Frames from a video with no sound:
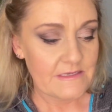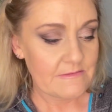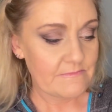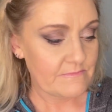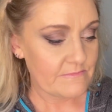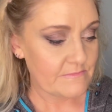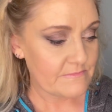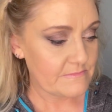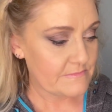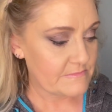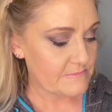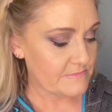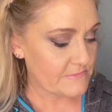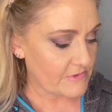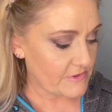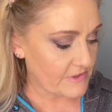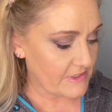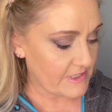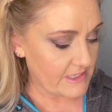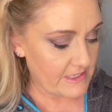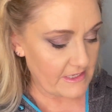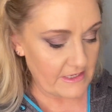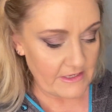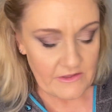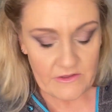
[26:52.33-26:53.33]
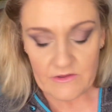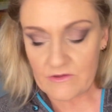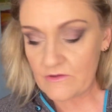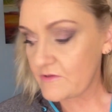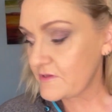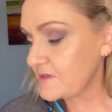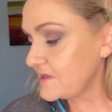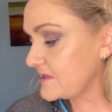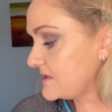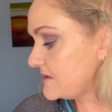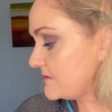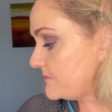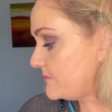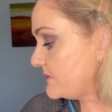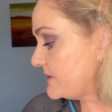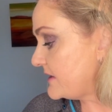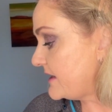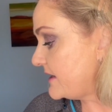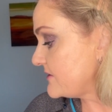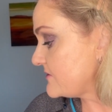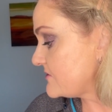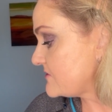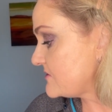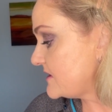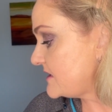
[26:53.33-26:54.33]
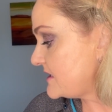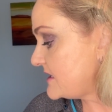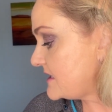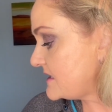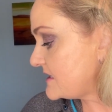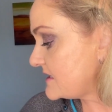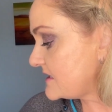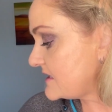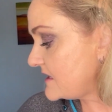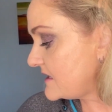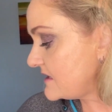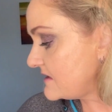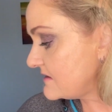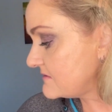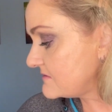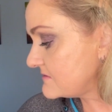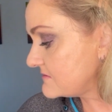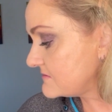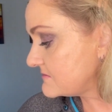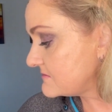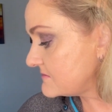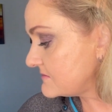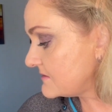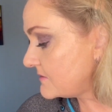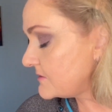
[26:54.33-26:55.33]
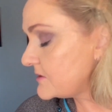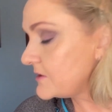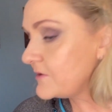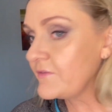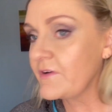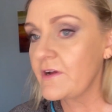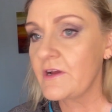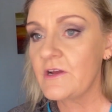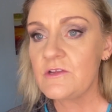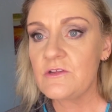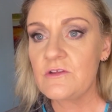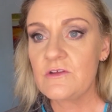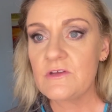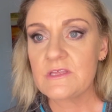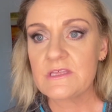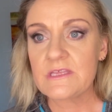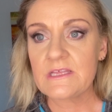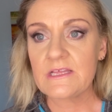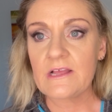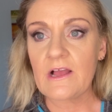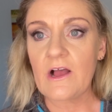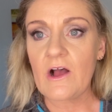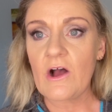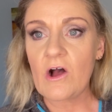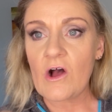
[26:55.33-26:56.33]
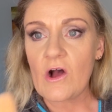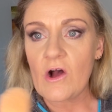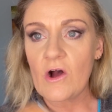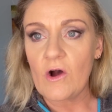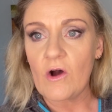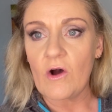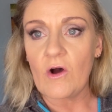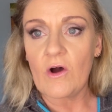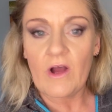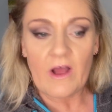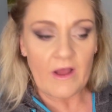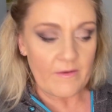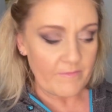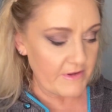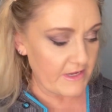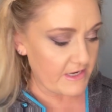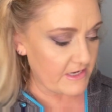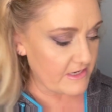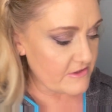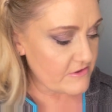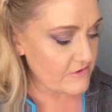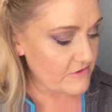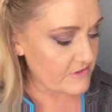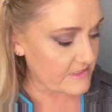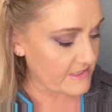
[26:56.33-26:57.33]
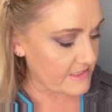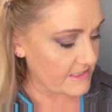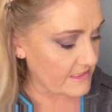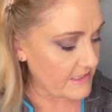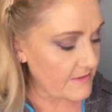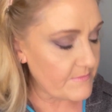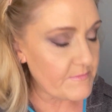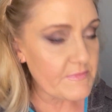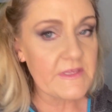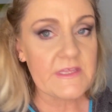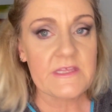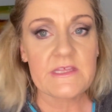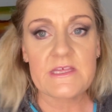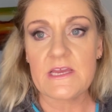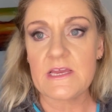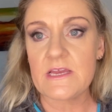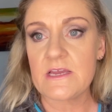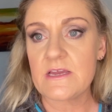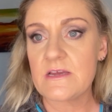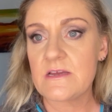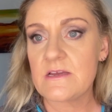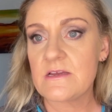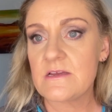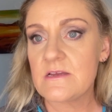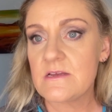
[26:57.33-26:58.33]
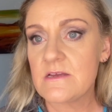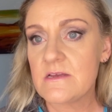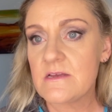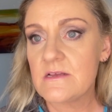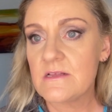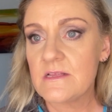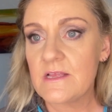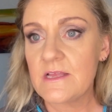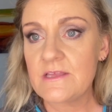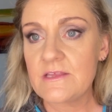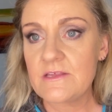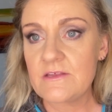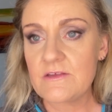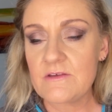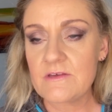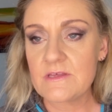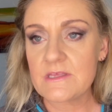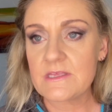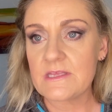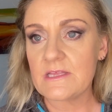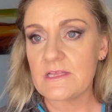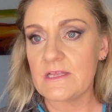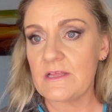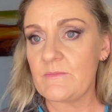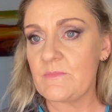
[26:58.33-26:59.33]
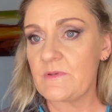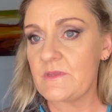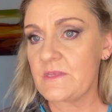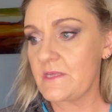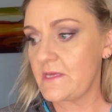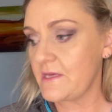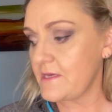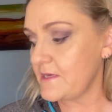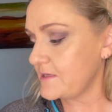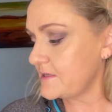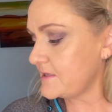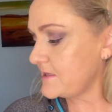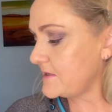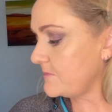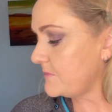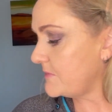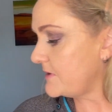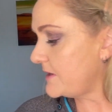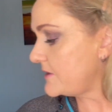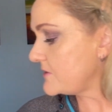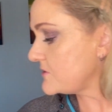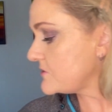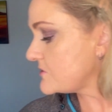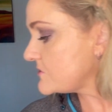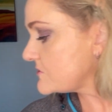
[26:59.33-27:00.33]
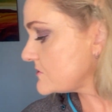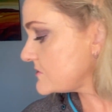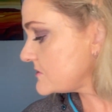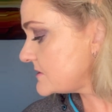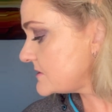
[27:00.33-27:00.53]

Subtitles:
What can I use as a blush? Anything? I wonder if I could use I'm going to use the lipstick. Let's use the lipstick as the blush.